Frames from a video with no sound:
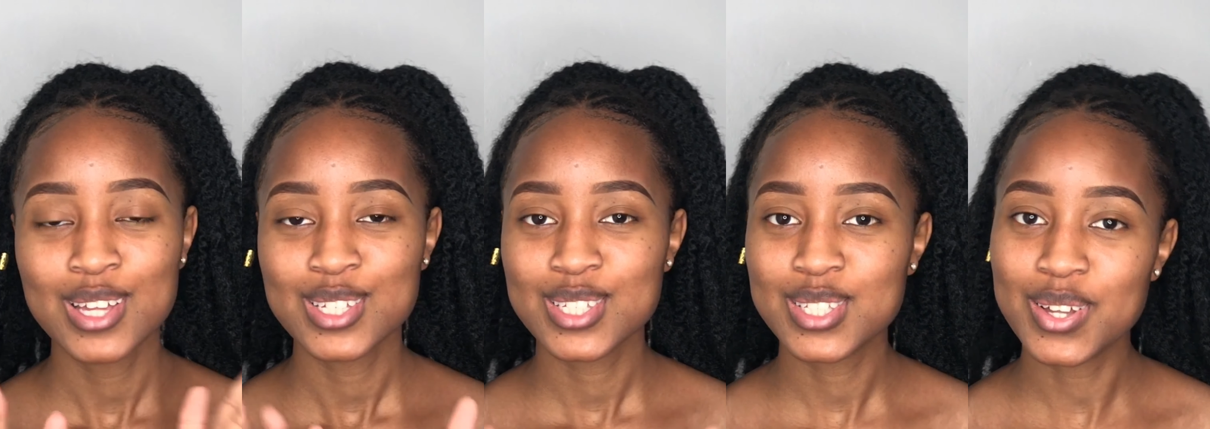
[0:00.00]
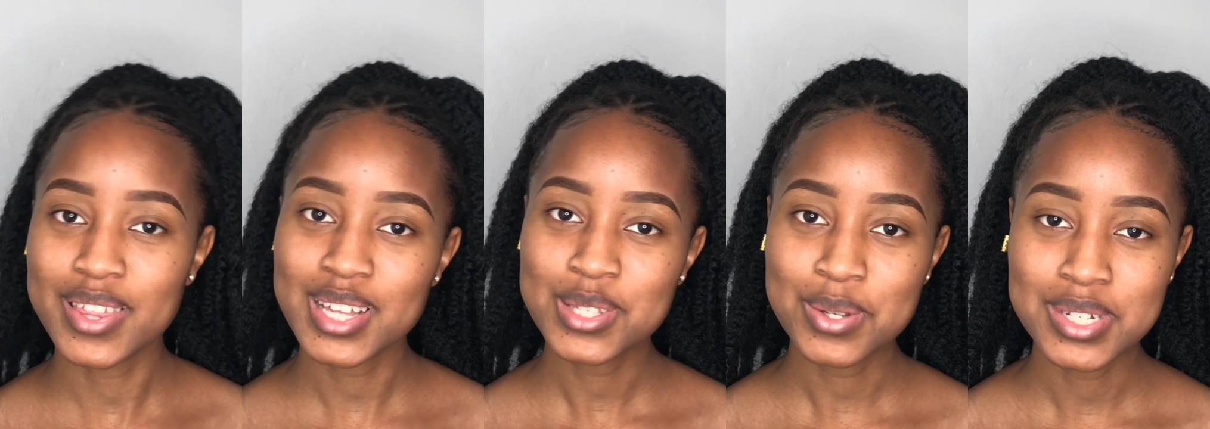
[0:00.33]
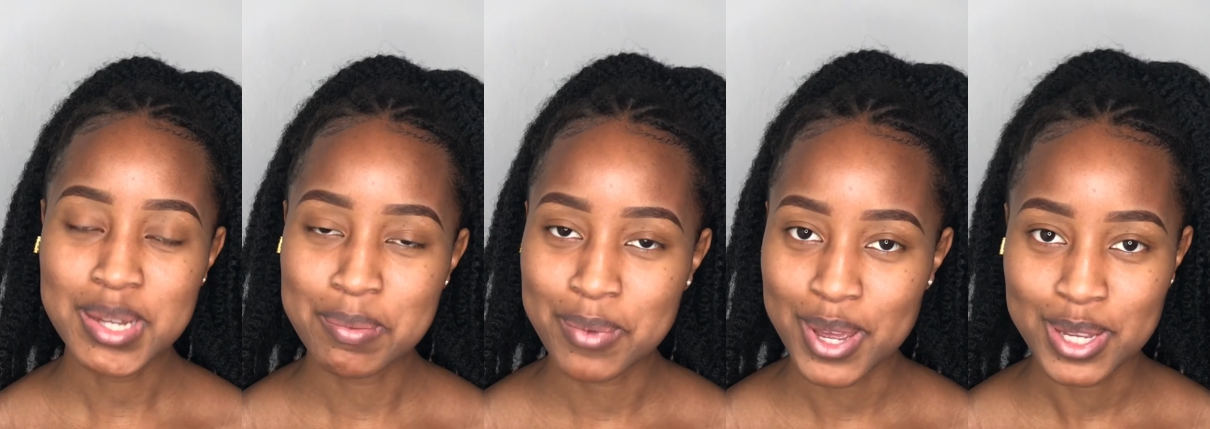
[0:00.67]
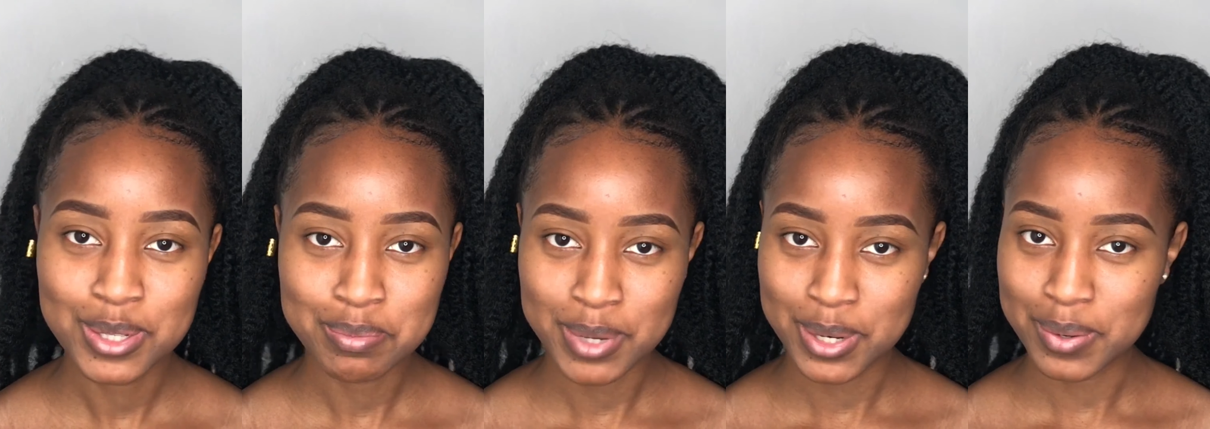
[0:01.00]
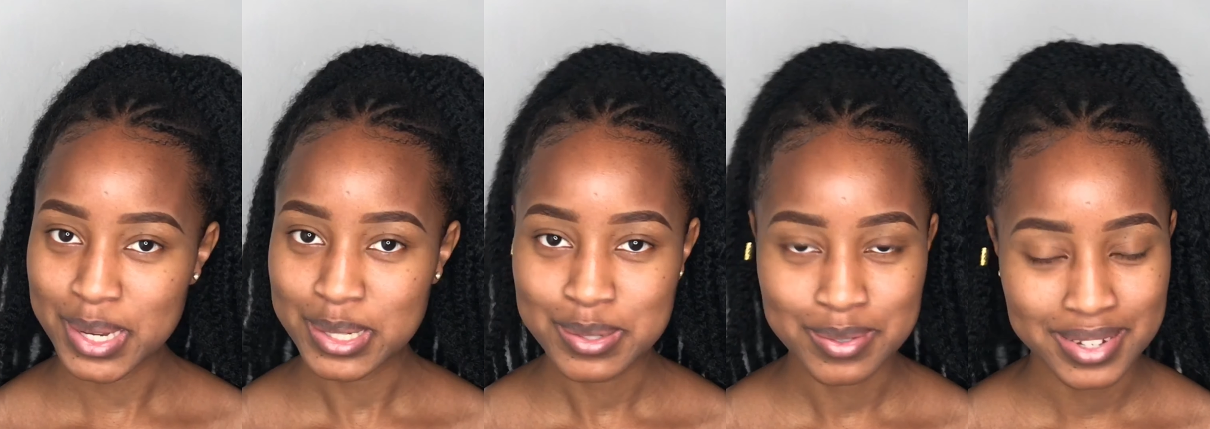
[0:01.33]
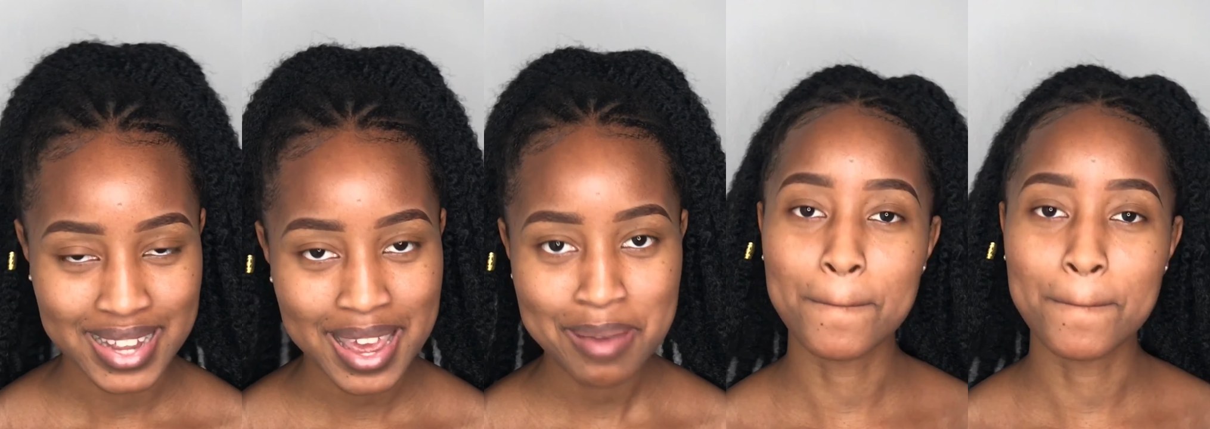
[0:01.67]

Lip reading: So that's what I'm going to be doing today.